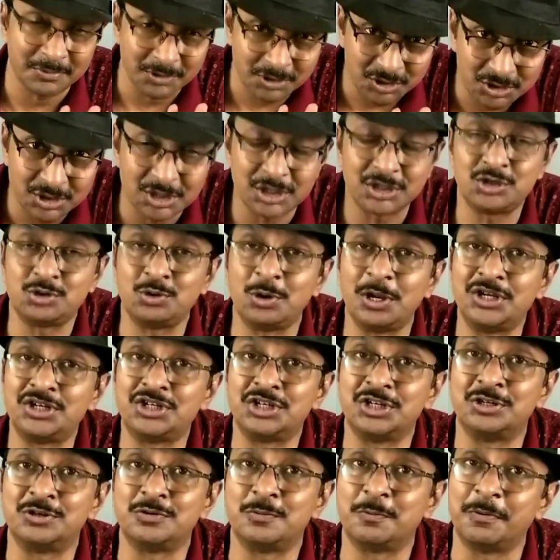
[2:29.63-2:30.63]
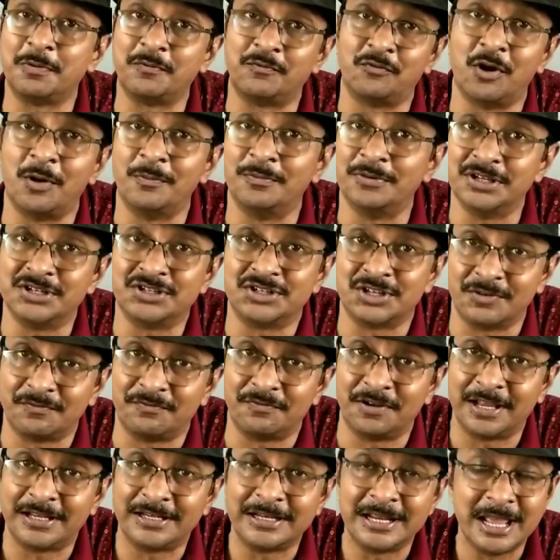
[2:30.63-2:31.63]
situation to perform this
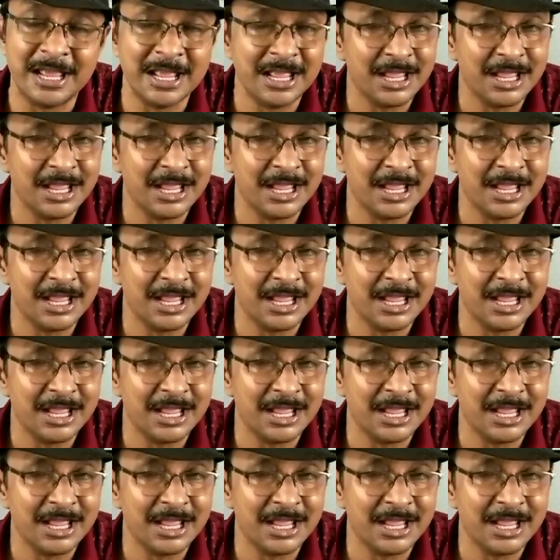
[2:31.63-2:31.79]
effect.